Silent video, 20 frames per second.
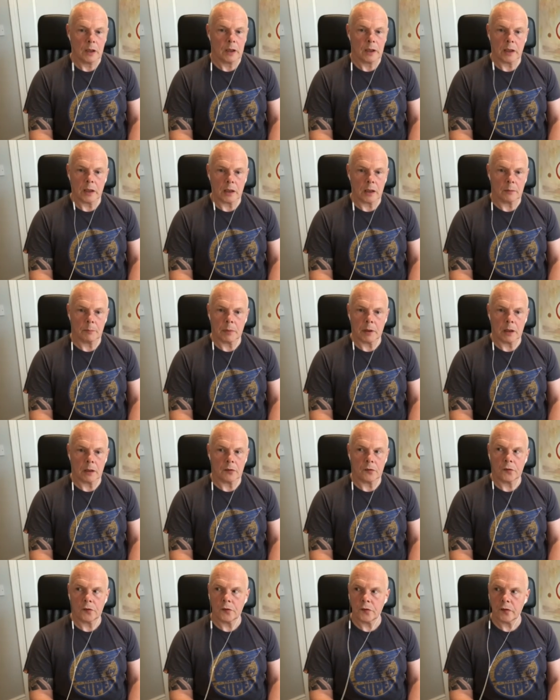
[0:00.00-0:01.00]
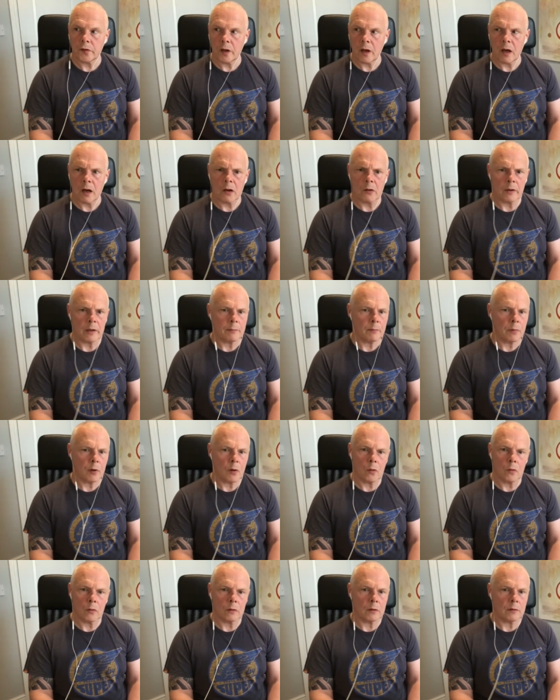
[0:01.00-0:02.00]
You know, but so
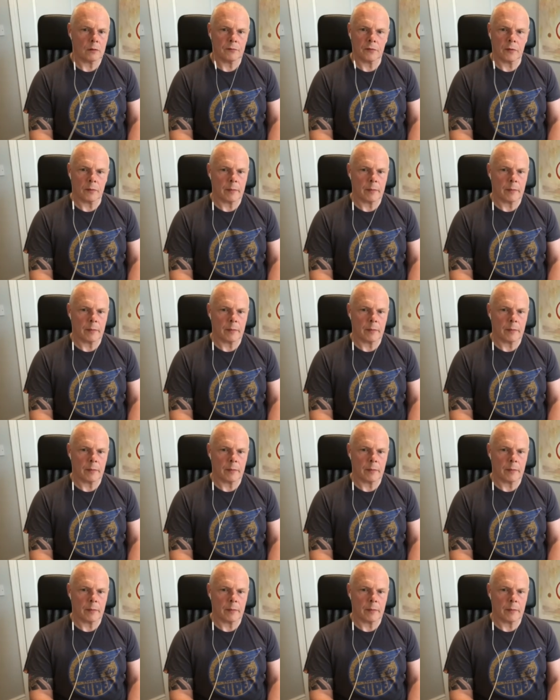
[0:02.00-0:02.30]
important for